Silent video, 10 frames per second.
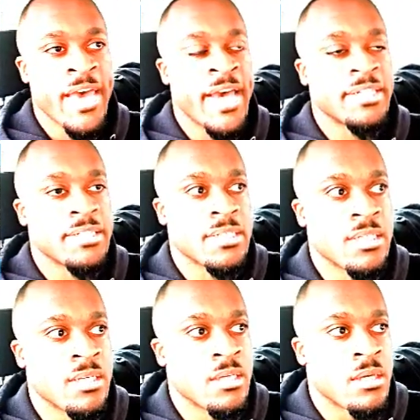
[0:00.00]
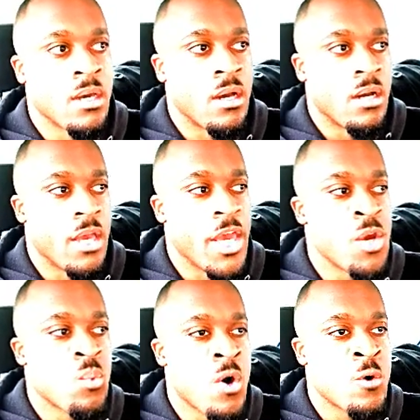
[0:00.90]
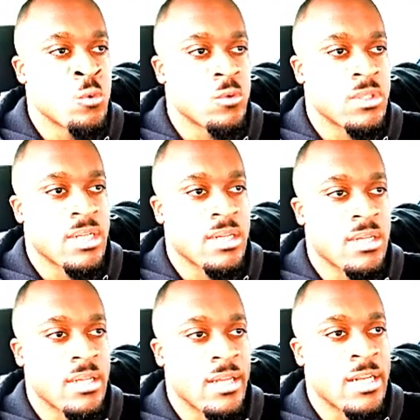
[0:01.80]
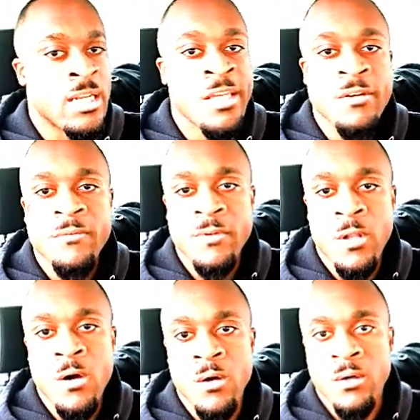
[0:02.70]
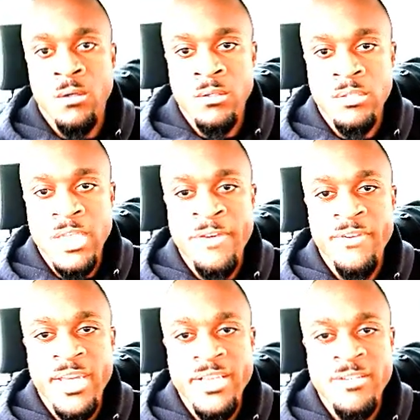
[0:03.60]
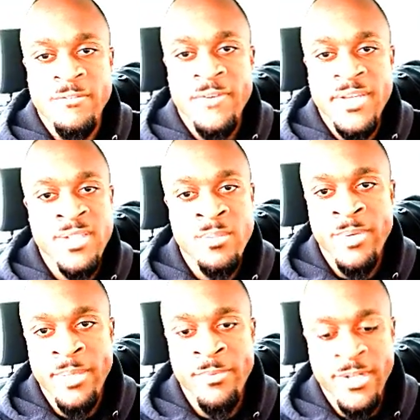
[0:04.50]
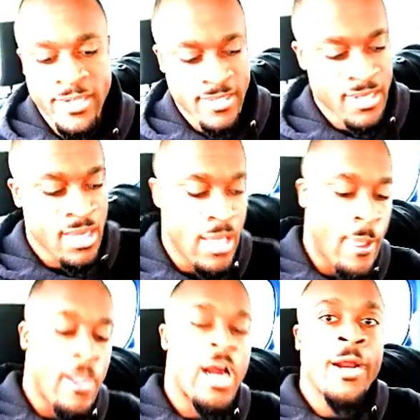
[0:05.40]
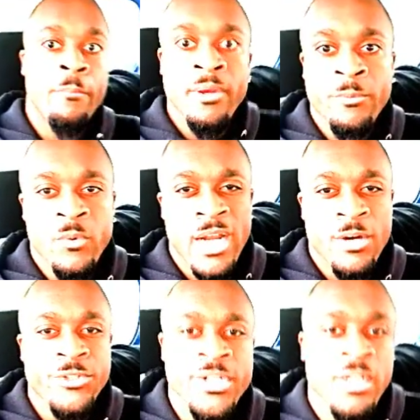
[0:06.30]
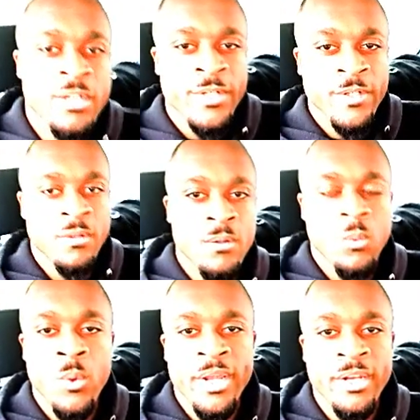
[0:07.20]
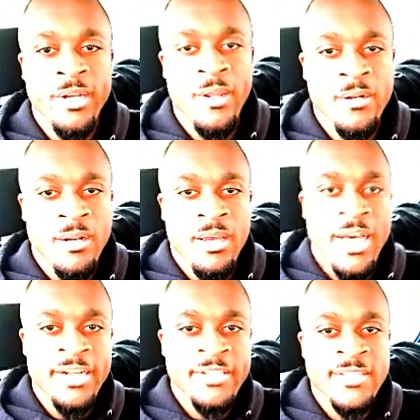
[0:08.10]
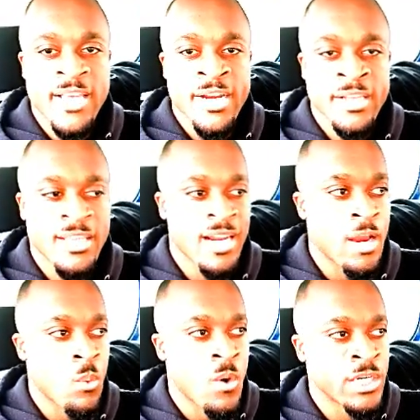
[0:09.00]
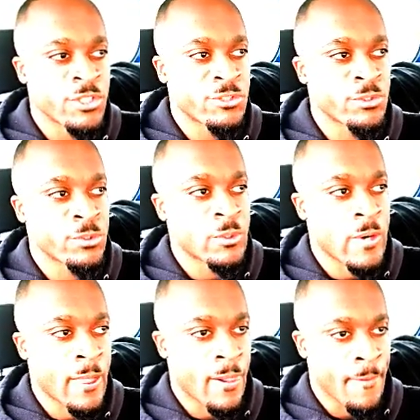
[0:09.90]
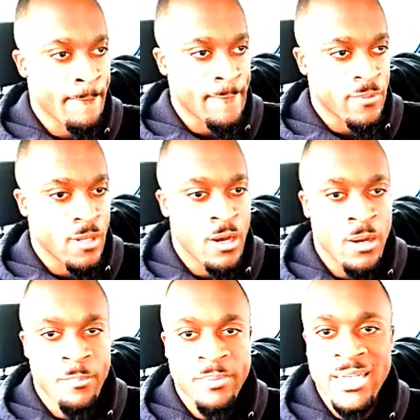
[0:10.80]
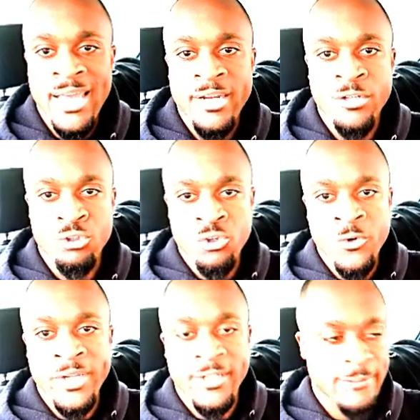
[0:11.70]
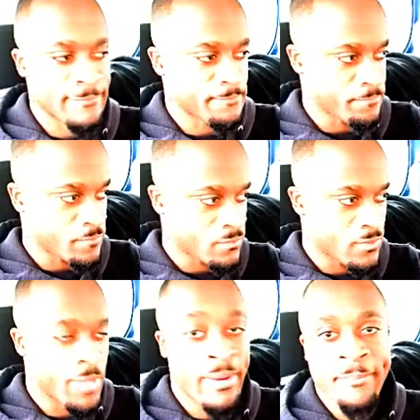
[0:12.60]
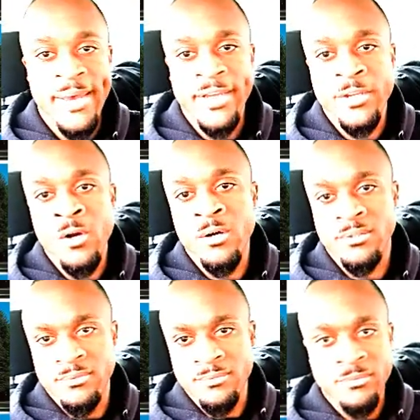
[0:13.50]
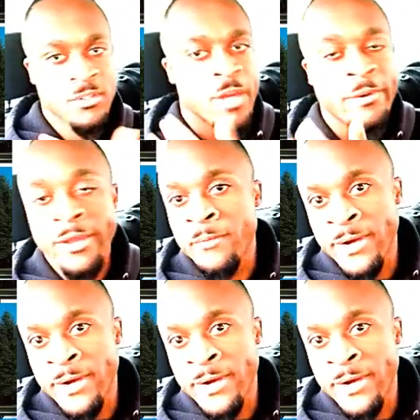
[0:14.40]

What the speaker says: that it won't live long if it gets infested by bugs. I remember when I was younger, when I decided that I wanted to plant a tree in my backyard, in my